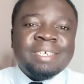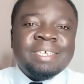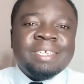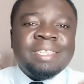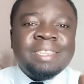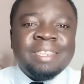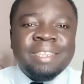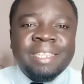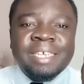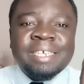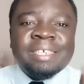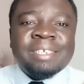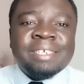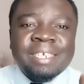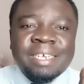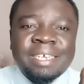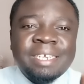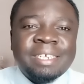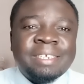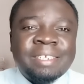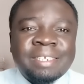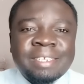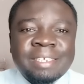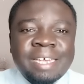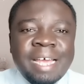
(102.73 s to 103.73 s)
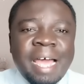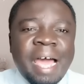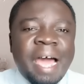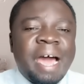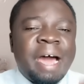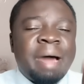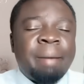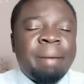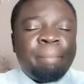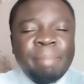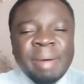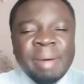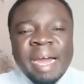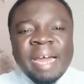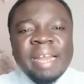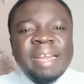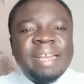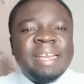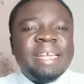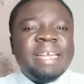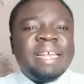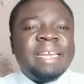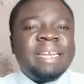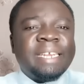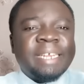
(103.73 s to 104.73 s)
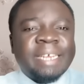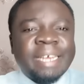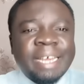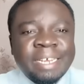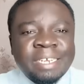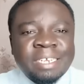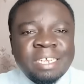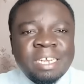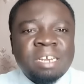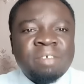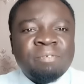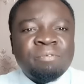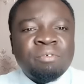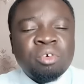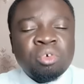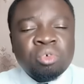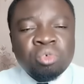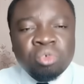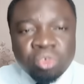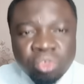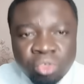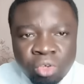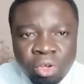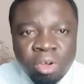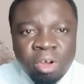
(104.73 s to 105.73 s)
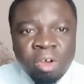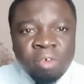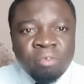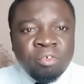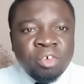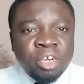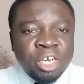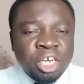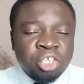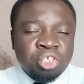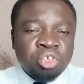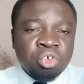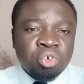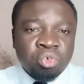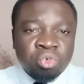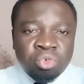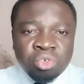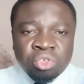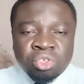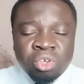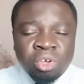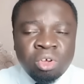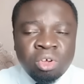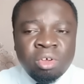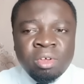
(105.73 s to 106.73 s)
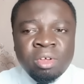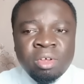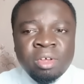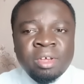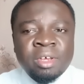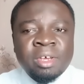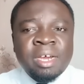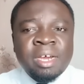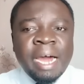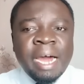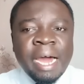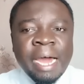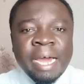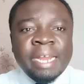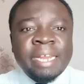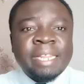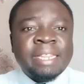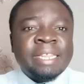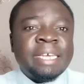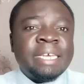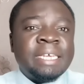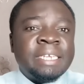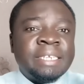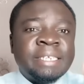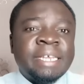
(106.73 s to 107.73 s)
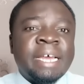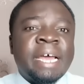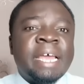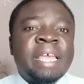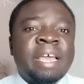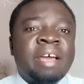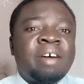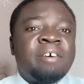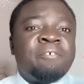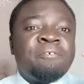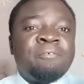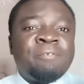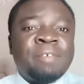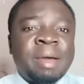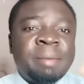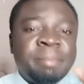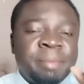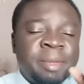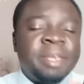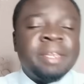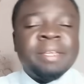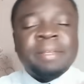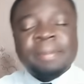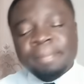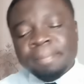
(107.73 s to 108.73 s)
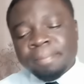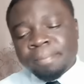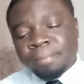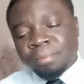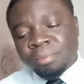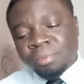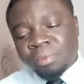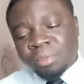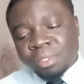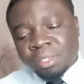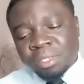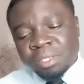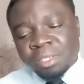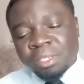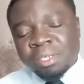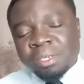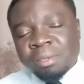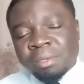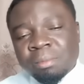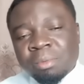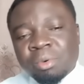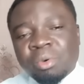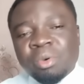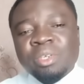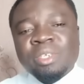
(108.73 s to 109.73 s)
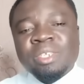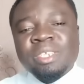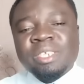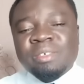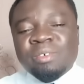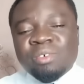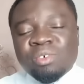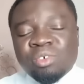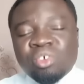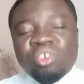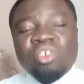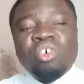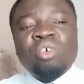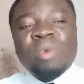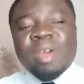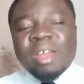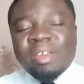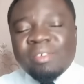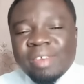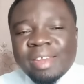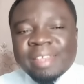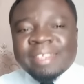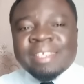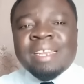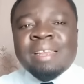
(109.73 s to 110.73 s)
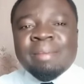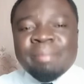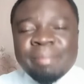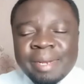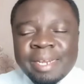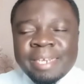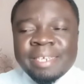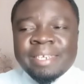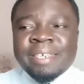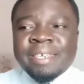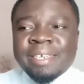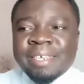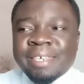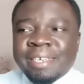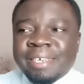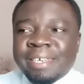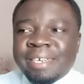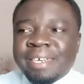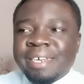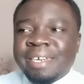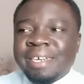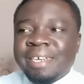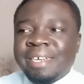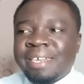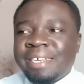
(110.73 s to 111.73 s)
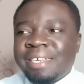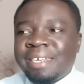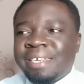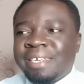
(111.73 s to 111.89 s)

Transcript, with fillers: this is a bad indication for Ruto, for Rachel Ruto, and the entire family. Because, you know, when we are celebrating